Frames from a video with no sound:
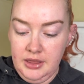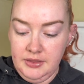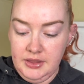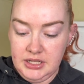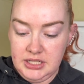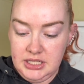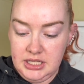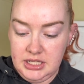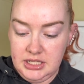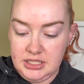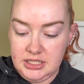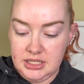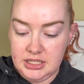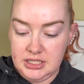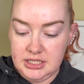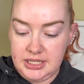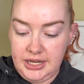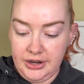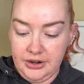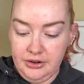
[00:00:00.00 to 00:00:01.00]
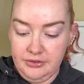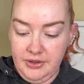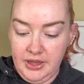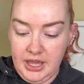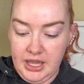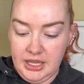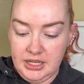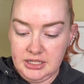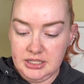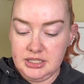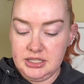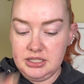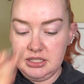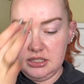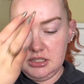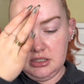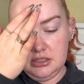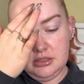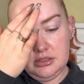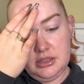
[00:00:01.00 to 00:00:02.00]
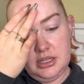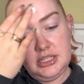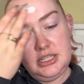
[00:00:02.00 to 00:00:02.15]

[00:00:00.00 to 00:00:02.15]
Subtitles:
This is CeraVe's.